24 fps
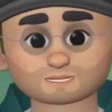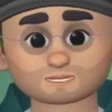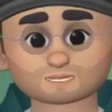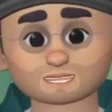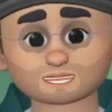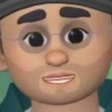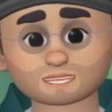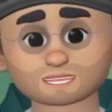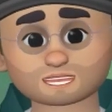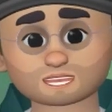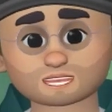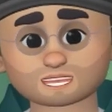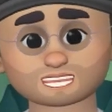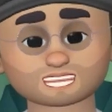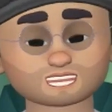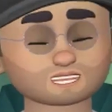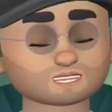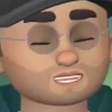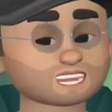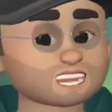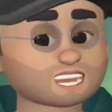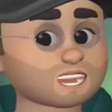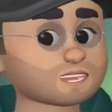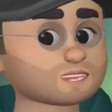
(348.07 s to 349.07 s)
things in this
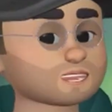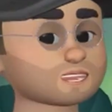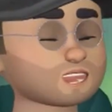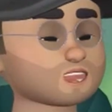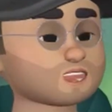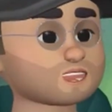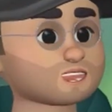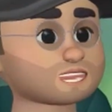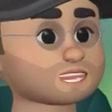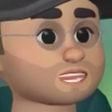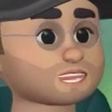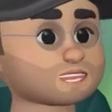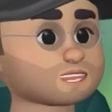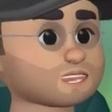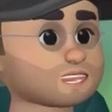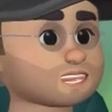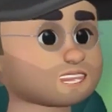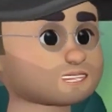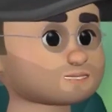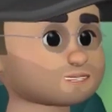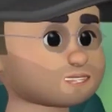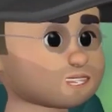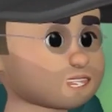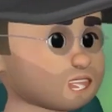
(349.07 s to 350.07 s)
video, I guess, just
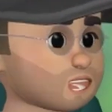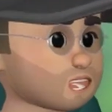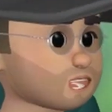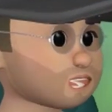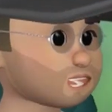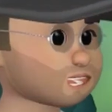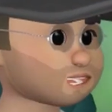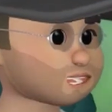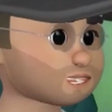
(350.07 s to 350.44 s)
to